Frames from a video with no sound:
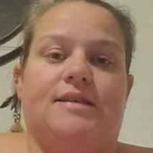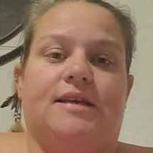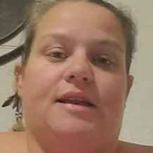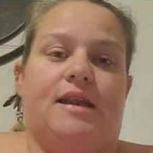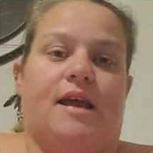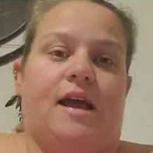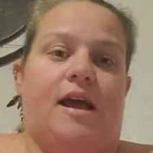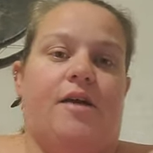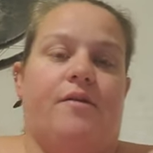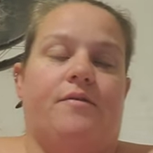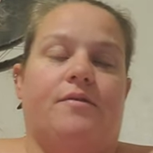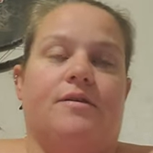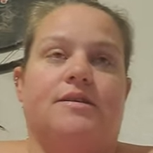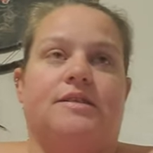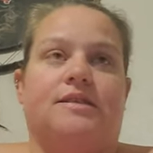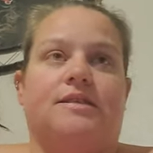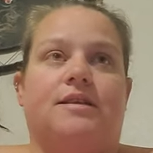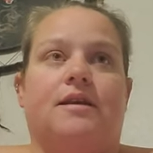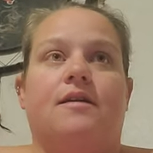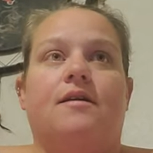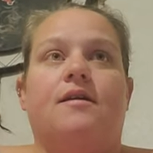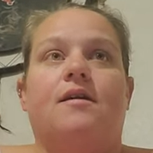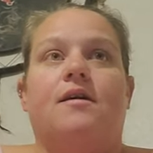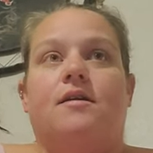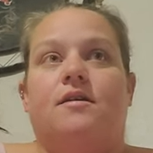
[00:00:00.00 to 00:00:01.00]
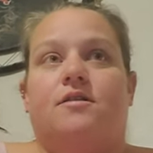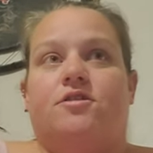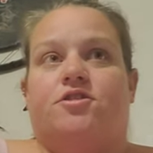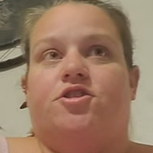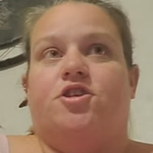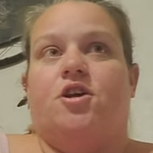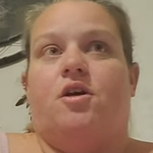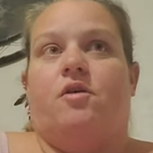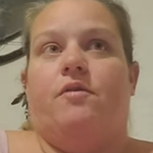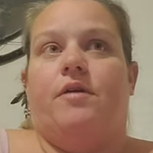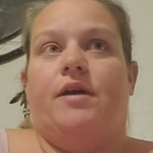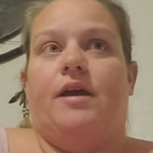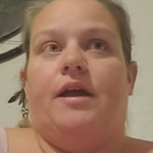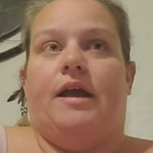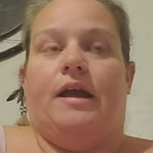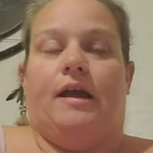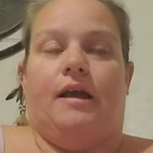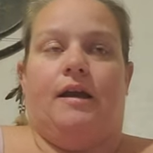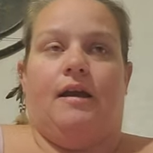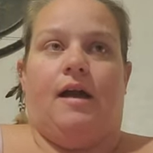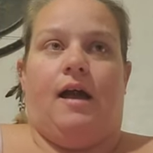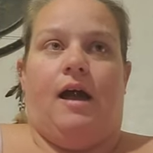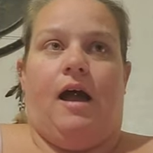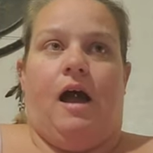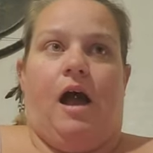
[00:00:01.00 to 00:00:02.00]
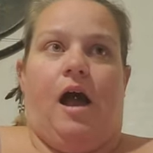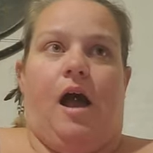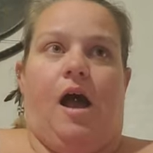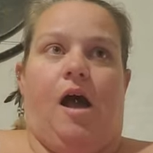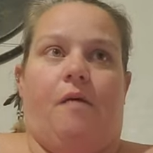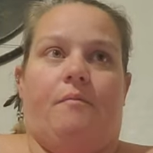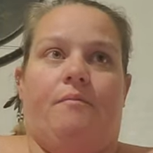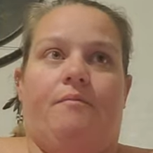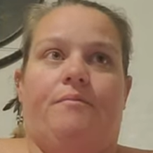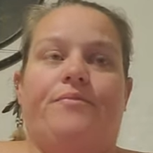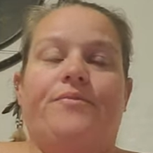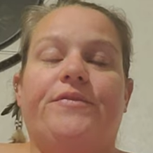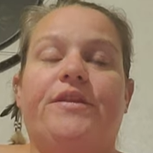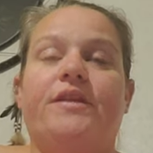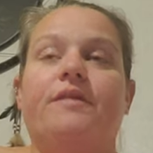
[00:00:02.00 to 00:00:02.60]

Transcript: and I was showing um,